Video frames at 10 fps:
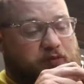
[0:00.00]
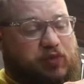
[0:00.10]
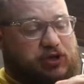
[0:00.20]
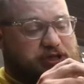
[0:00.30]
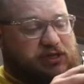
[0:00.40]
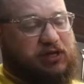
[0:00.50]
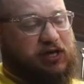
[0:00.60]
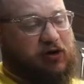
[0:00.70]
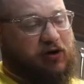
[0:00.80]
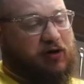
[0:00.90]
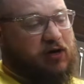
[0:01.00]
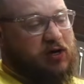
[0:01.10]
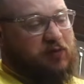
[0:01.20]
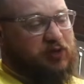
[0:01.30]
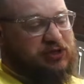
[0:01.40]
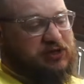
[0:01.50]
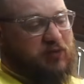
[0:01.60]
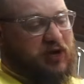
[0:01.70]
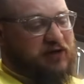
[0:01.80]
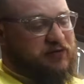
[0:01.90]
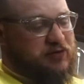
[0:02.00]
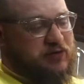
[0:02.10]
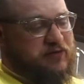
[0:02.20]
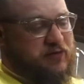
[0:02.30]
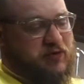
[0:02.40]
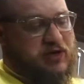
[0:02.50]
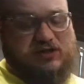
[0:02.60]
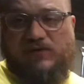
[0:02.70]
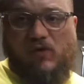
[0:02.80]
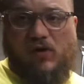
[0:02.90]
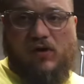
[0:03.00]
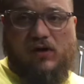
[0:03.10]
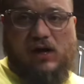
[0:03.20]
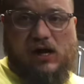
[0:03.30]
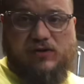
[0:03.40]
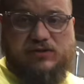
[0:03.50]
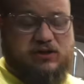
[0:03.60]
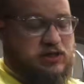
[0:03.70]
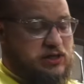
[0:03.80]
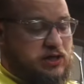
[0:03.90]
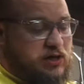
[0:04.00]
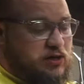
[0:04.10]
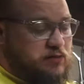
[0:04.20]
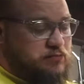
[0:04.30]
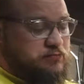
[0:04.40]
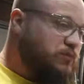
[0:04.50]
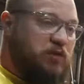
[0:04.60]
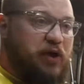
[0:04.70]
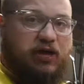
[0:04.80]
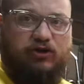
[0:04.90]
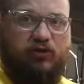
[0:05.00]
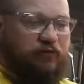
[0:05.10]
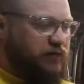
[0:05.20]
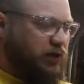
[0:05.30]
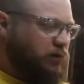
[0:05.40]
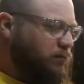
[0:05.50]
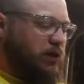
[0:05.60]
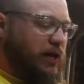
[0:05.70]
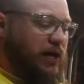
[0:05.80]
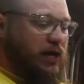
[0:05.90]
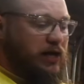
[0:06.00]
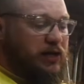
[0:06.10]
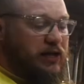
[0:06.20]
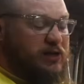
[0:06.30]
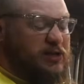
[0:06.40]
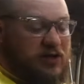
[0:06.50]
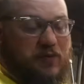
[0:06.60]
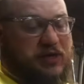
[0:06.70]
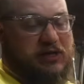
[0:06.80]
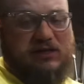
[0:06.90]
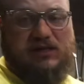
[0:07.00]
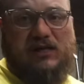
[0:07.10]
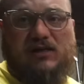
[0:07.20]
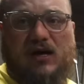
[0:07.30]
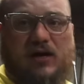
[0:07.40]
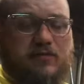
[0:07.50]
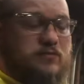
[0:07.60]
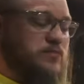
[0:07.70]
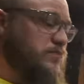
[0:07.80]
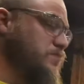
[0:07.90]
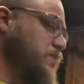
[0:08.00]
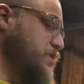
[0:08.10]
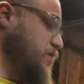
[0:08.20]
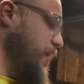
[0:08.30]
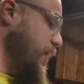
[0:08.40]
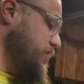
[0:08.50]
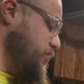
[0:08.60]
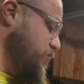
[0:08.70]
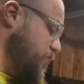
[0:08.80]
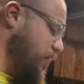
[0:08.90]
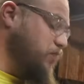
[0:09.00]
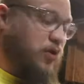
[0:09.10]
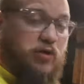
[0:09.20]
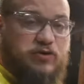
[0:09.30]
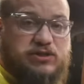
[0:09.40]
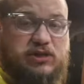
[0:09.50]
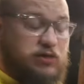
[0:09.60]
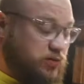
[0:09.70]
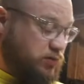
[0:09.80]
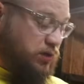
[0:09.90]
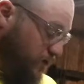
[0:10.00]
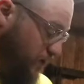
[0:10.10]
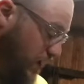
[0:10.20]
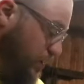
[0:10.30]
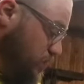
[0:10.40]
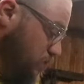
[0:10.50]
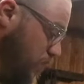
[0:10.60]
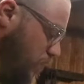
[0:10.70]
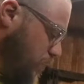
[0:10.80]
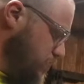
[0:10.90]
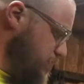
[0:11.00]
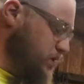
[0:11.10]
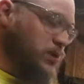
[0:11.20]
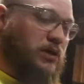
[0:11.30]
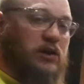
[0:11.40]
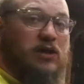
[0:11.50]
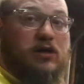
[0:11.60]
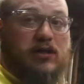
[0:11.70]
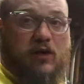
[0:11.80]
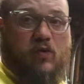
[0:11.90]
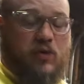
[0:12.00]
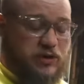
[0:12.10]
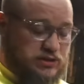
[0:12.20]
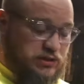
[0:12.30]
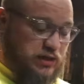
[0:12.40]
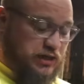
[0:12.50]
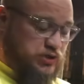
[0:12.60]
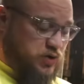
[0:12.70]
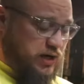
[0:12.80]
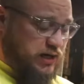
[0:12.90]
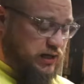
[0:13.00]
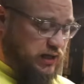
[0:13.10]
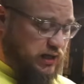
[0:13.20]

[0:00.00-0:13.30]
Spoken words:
pushes into here, pushes the brake fluid from the reservoir out to the banjo fitting, and it's completely seized up. So I had to beg, borrow, steal, find some parts that worked. I tried